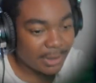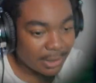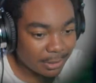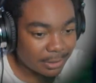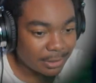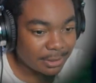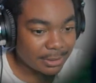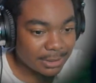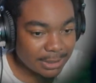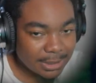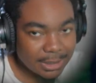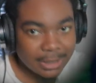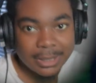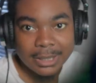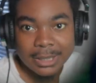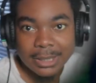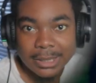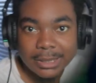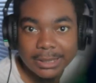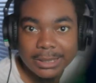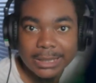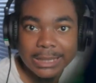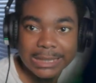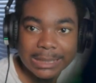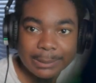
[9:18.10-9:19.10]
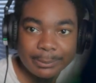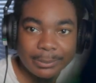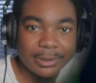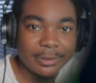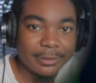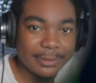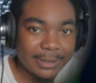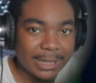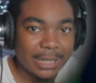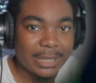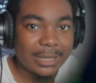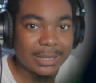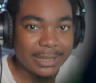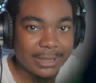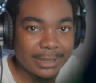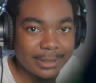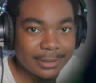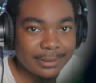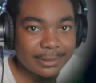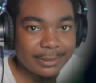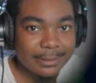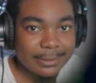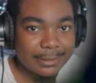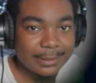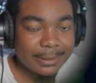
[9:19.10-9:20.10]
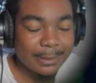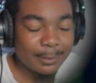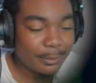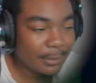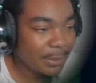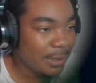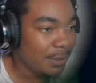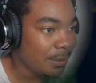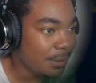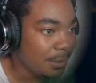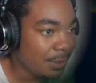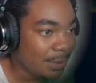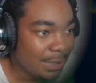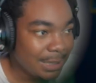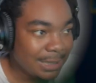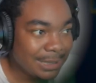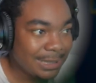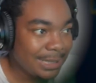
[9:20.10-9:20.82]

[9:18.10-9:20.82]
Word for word: Pause. Did the bird die? Bruh,